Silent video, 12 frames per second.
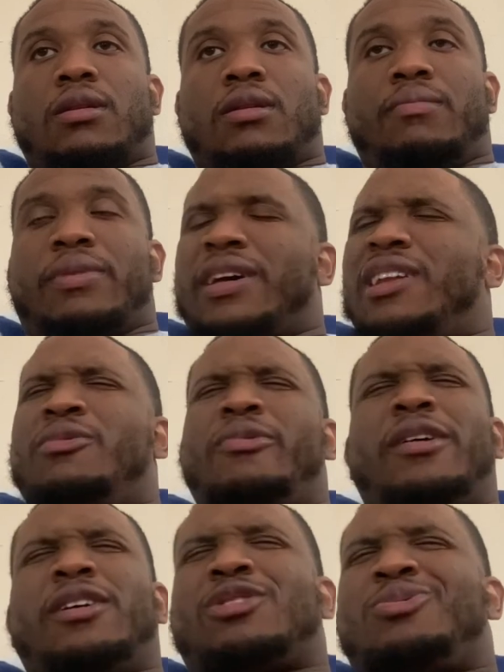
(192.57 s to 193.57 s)
But
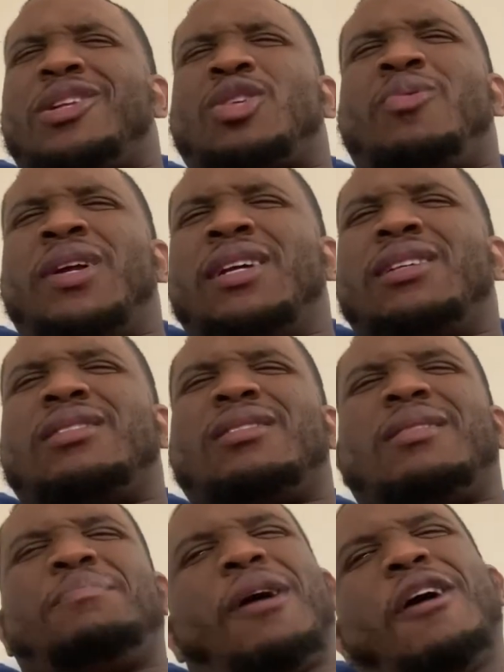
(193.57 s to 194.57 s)
anywhere in the 320s,
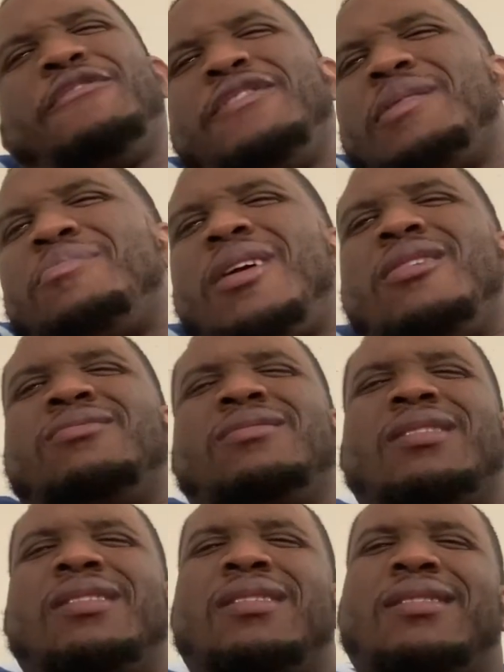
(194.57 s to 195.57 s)
perfect, bro.
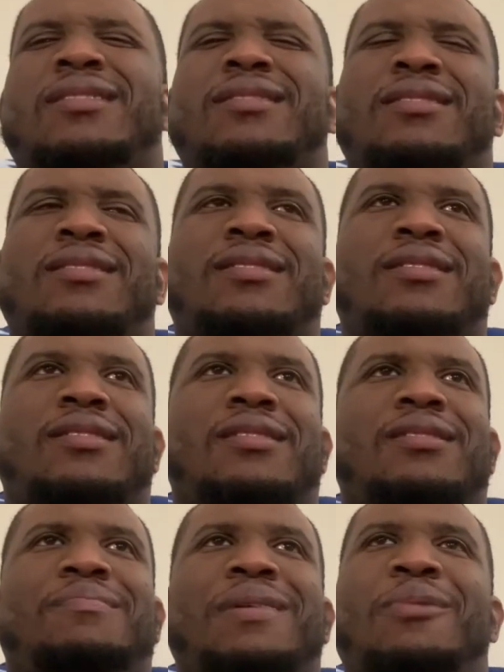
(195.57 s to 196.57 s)

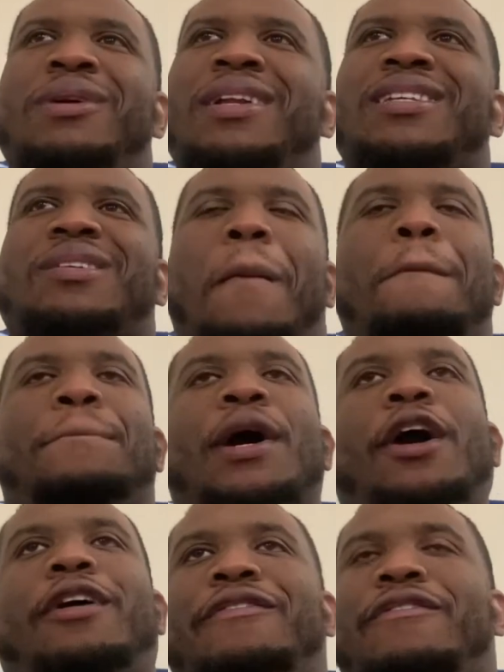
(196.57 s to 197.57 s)
Man, we need some
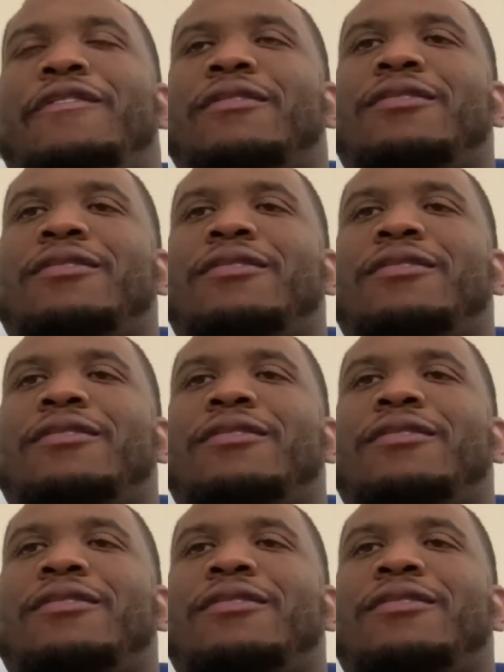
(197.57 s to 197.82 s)
beef.